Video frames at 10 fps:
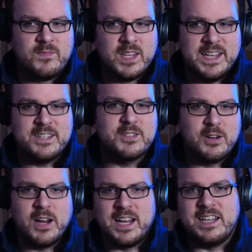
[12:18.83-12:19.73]
Is
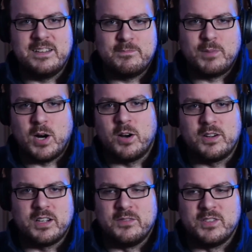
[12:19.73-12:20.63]
there any part
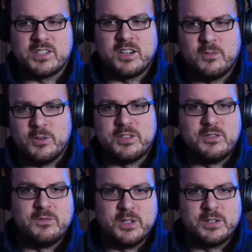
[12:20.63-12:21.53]
of the Star Wars
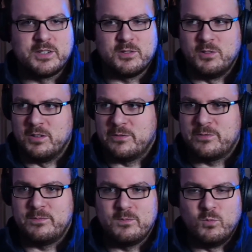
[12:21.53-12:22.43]
universe or
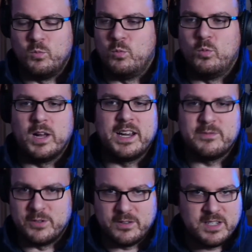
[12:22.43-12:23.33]

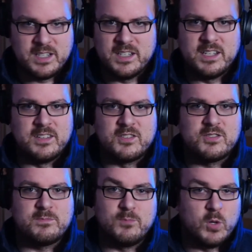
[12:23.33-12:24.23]
whatever,
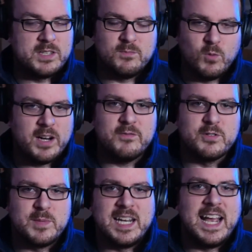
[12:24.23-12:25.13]
whatever's
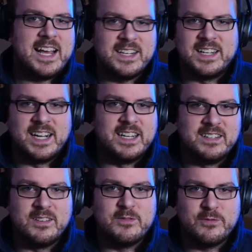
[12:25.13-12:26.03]
been added
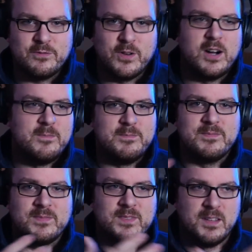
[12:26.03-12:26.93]
on from
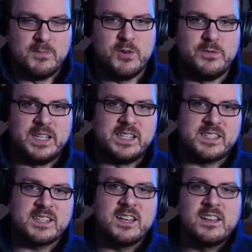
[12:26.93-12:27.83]
the
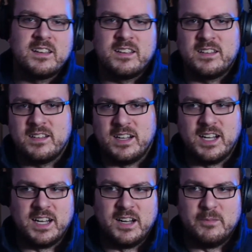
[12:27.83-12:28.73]
movies
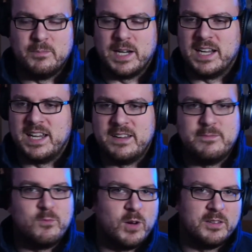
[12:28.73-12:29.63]
by
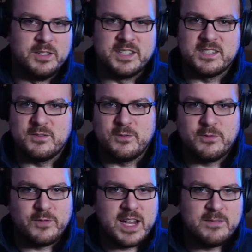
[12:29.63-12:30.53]
whether it's
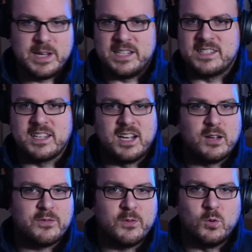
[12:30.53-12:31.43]
fan-made
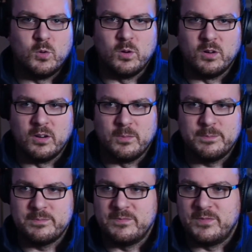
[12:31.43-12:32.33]
stuff or
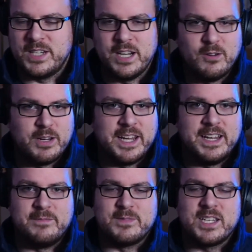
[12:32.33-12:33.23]
video
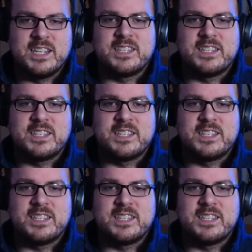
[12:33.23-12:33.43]
games,